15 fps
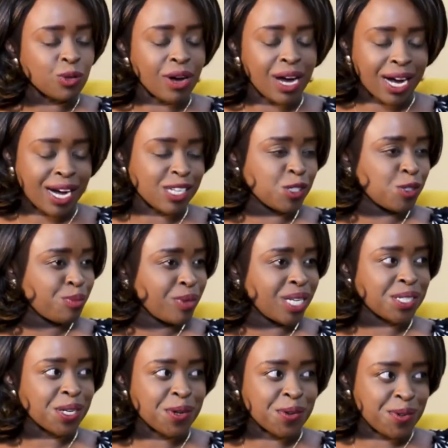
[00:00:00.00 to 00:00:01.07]
do our
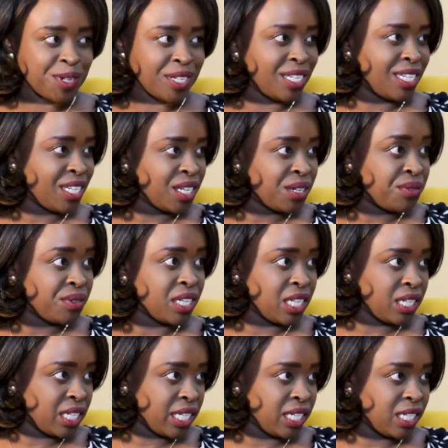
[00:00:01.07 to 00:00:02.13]
customers really,
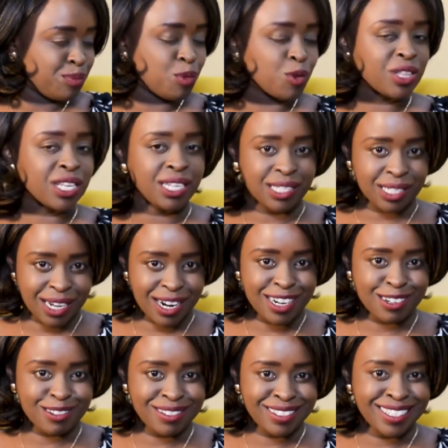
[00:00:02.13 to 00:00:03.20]
really need? Both
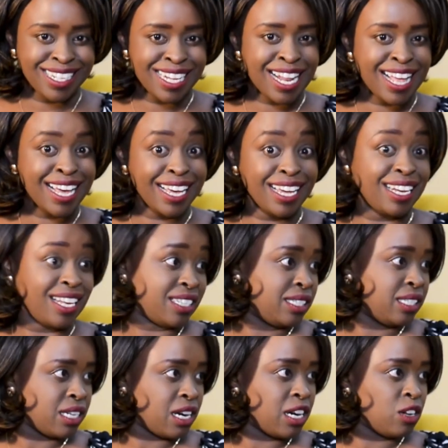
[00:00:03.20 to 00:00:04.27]
internal and
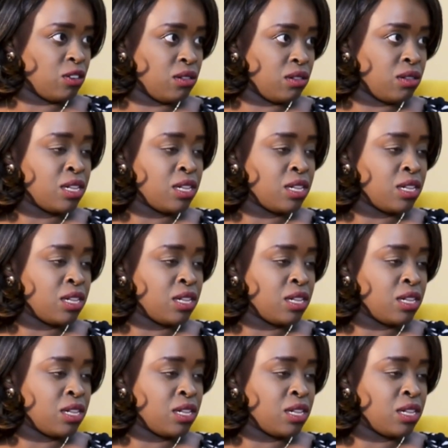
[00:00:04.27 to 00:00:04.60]
external.